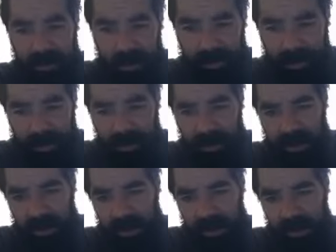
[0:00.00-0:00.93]
famine.
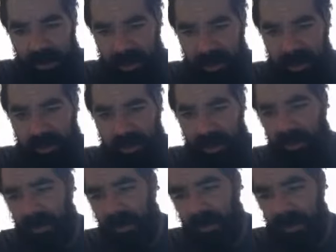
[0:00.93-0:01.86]
That's when my
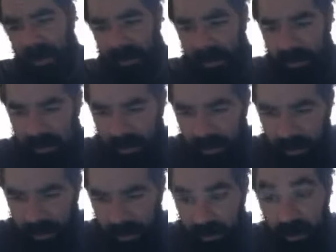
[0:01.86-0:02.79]
grandpa came over.
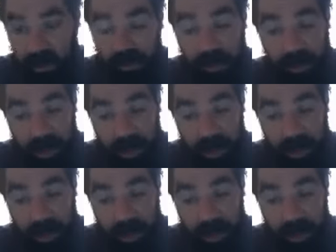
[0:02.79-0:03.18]
No, no, my